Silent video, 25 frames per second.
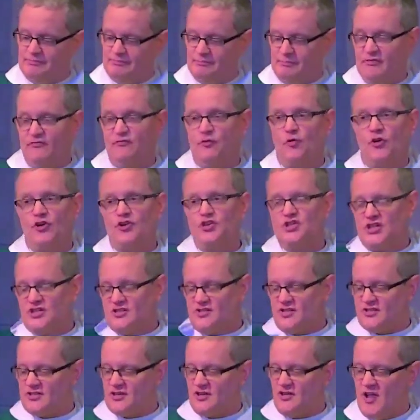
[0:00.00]
before
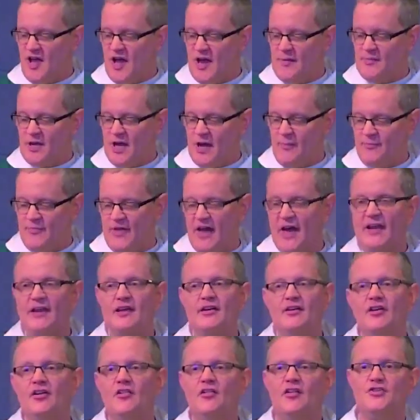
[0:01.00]
Jesus climbed up that
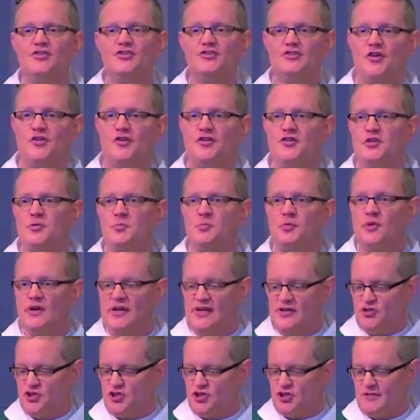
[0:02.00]
hill and started to
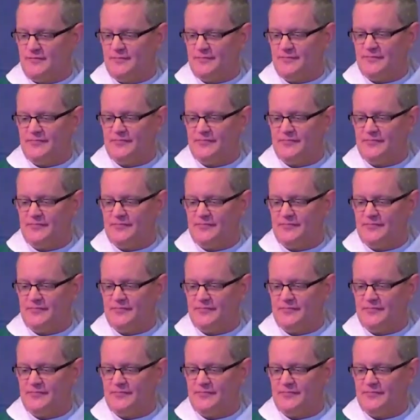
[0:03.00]
preach.